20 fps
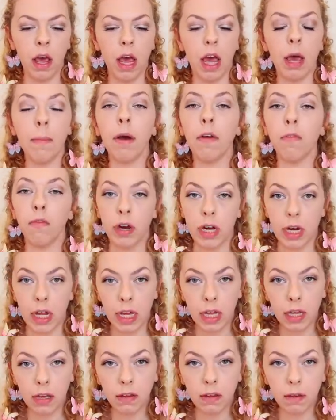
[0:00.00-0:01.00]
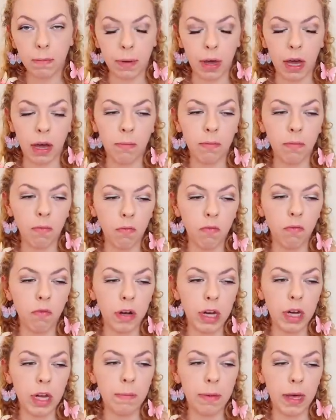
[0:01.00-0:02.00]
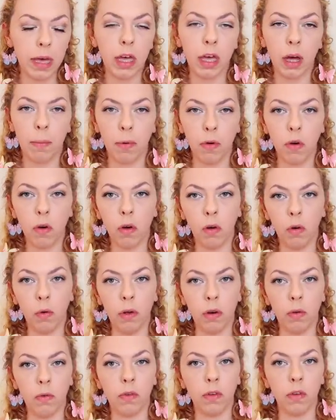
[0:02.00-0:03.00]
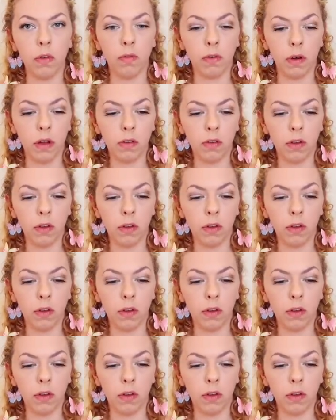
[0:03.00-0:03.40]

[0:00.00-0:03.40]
readings, but I'm really picking up on colloidal silver.